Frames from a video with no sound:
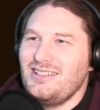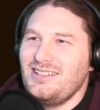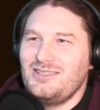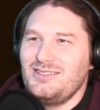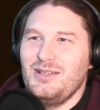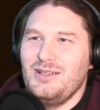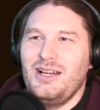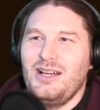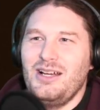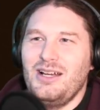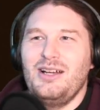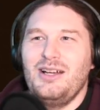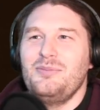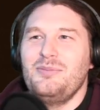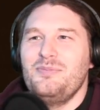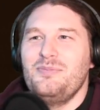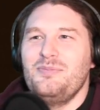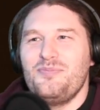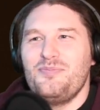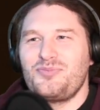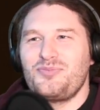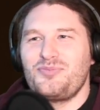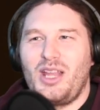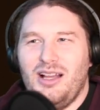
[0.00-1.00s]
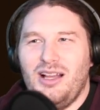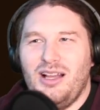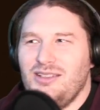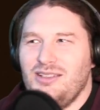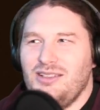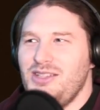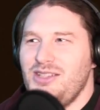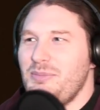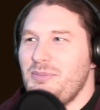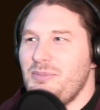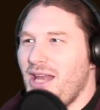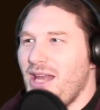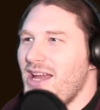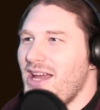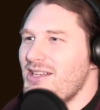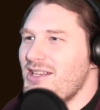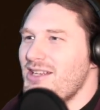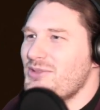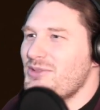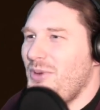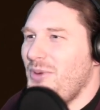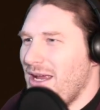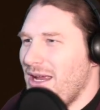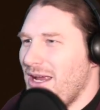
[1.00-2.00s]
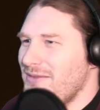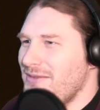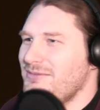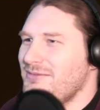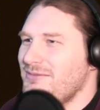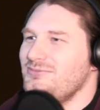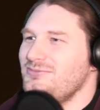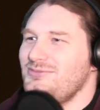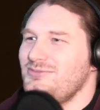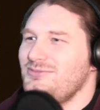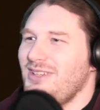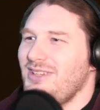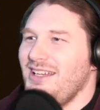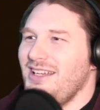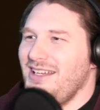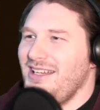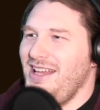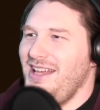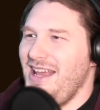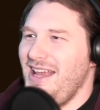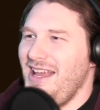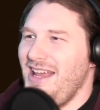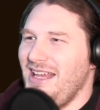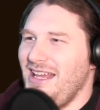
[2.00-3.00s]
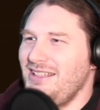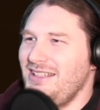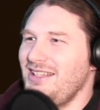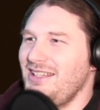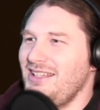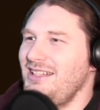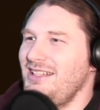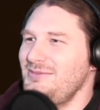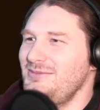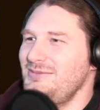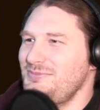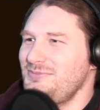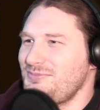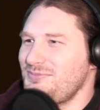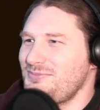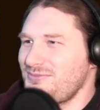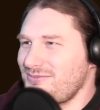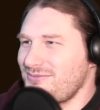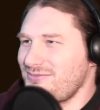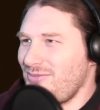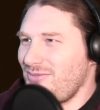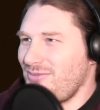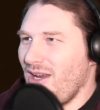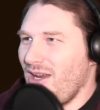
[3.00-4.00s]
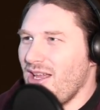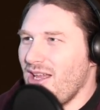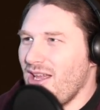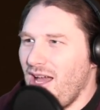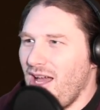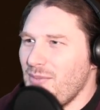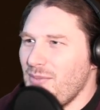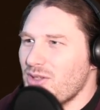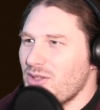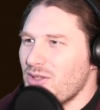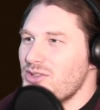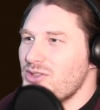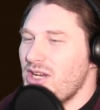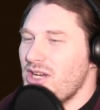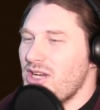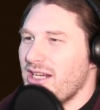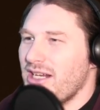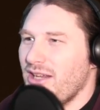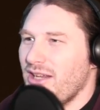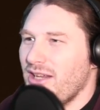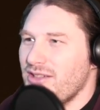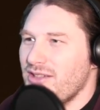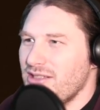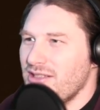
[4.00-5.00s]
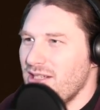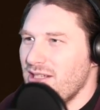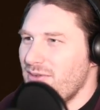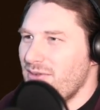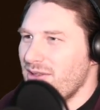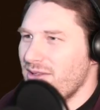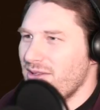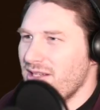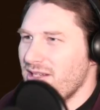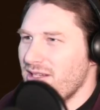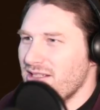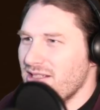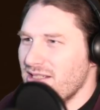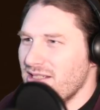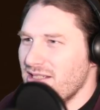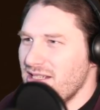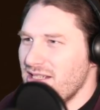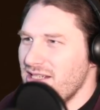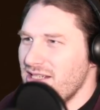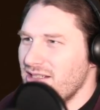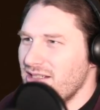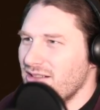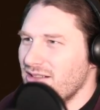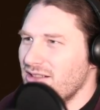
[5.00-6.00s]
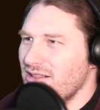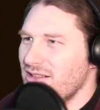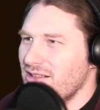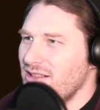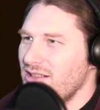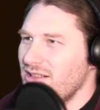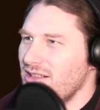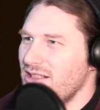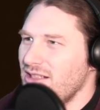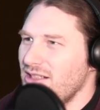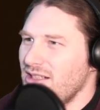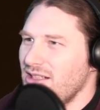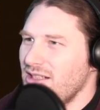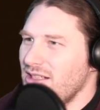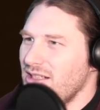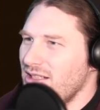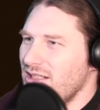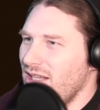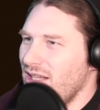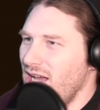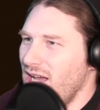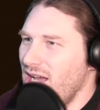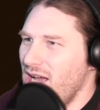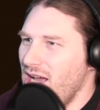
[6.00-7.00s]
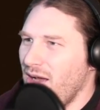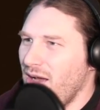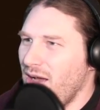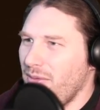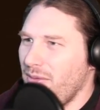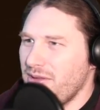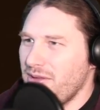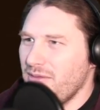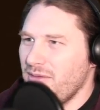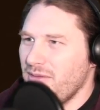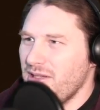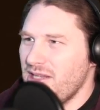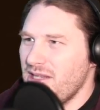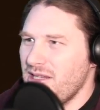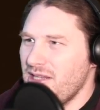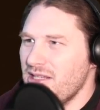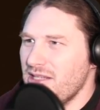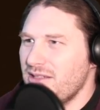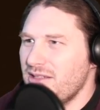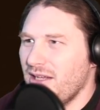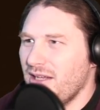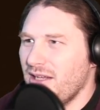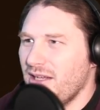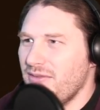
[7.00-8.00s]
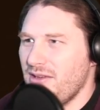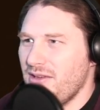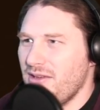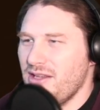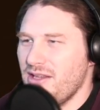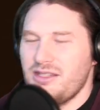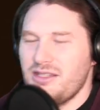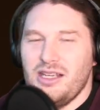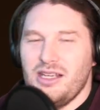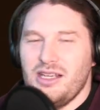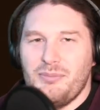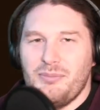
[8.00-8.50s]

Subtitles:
Jebediah's wife. And I'm also checking out these different things in here, what this stuff does.